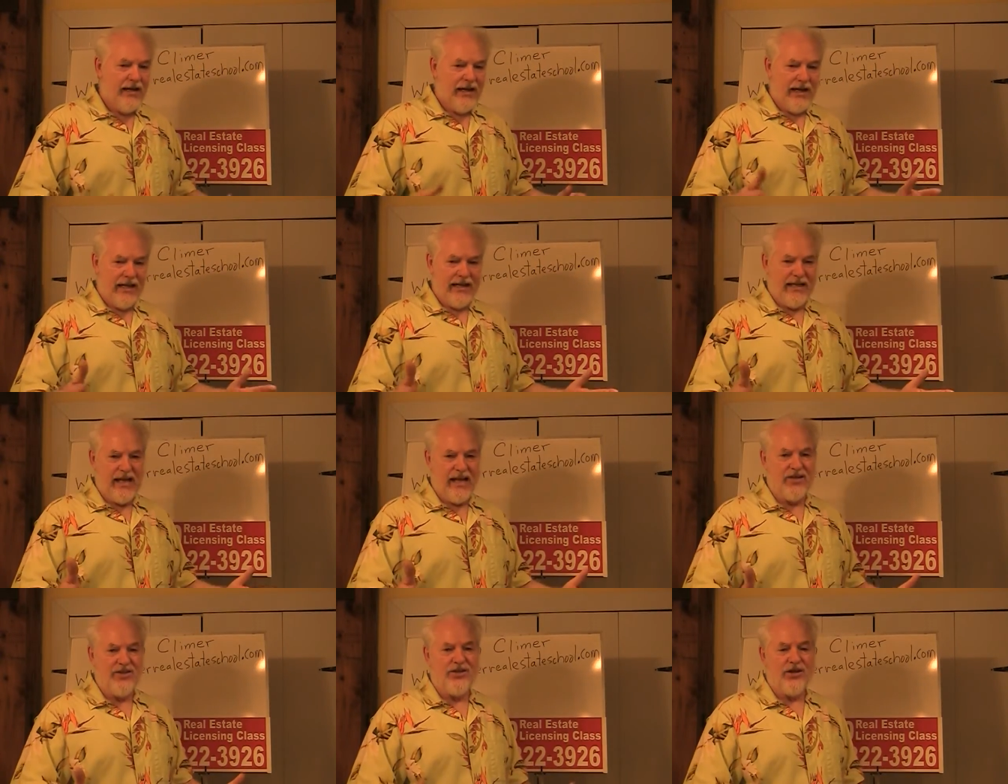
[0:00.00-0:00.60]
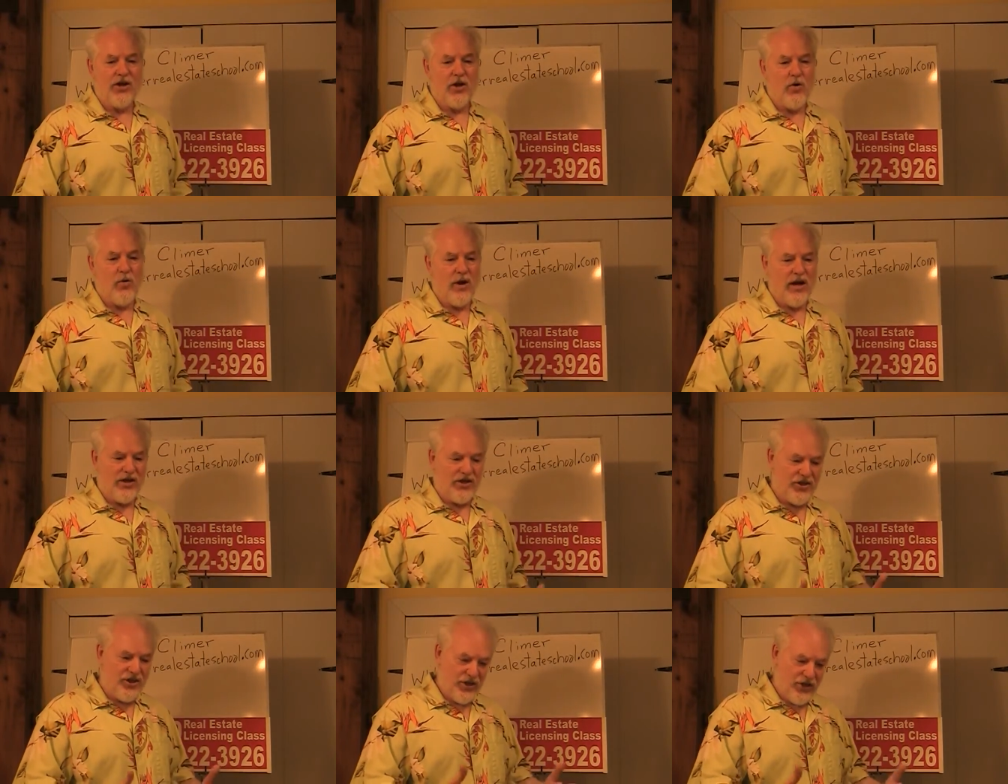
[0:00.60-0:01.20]
And that's a
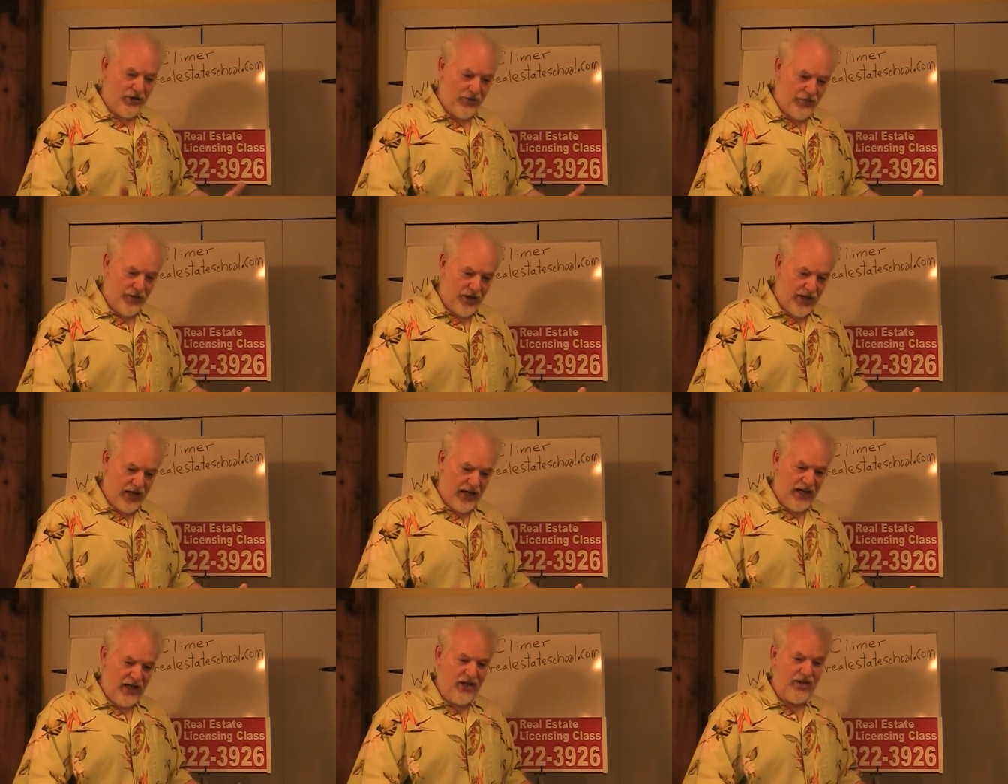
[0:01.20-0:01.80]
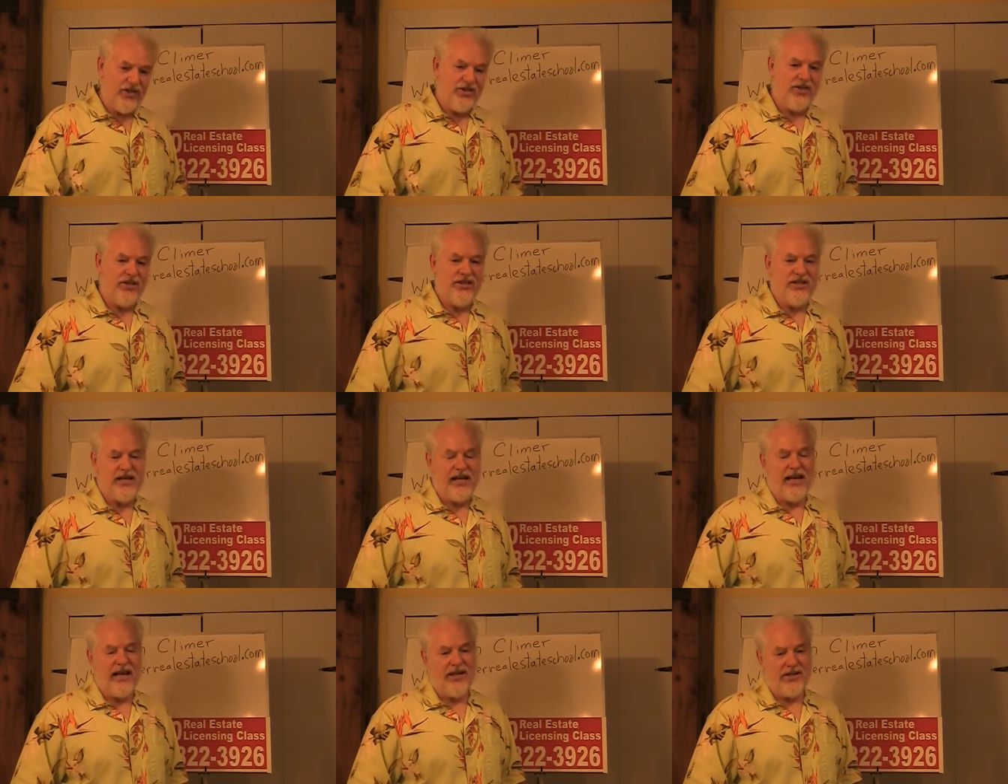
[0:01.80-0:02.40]
question on the easy
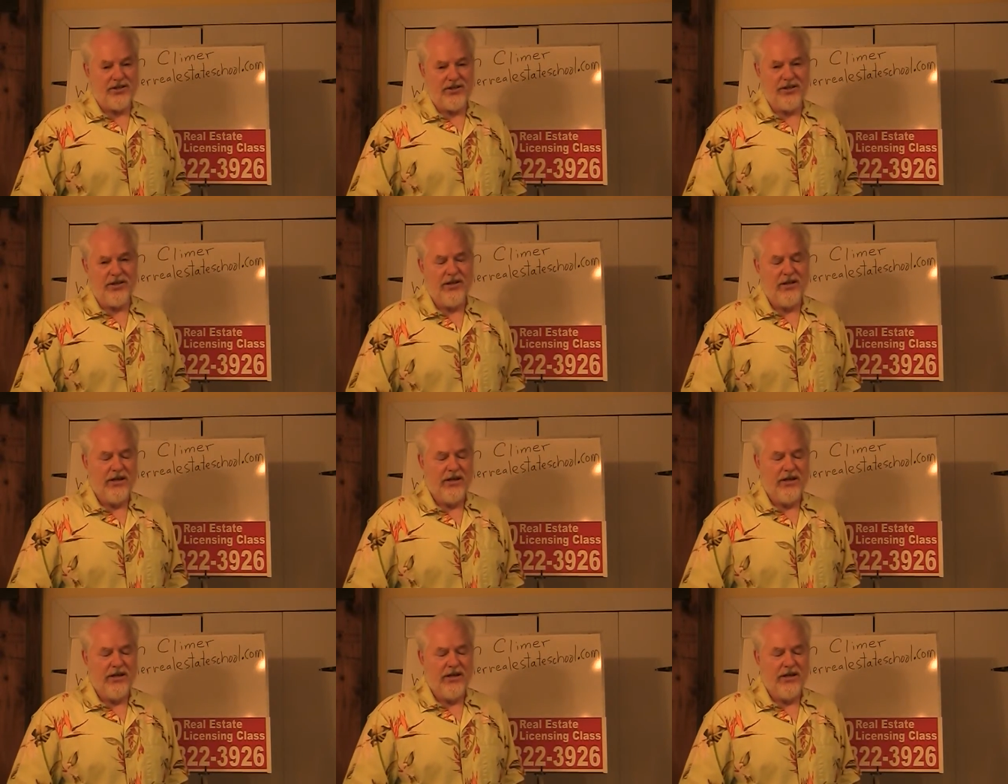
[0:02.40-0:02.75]
test.